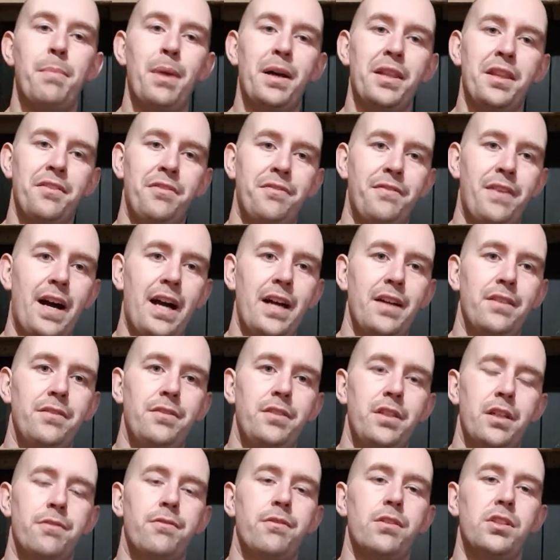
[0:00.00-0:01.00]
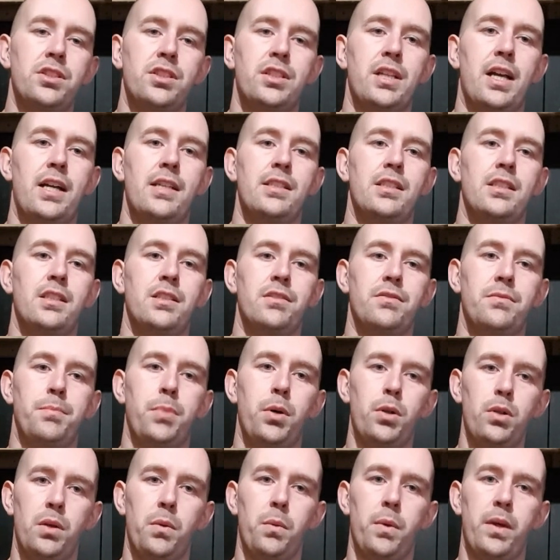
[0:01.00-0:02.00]
by the 5 different sizes of
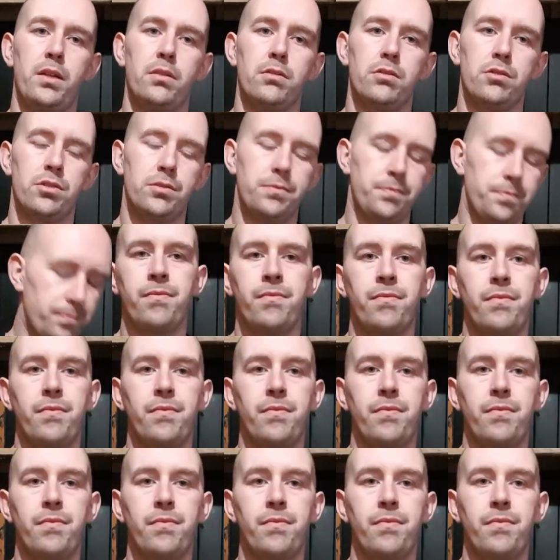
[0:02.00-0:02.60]
pulley wheels.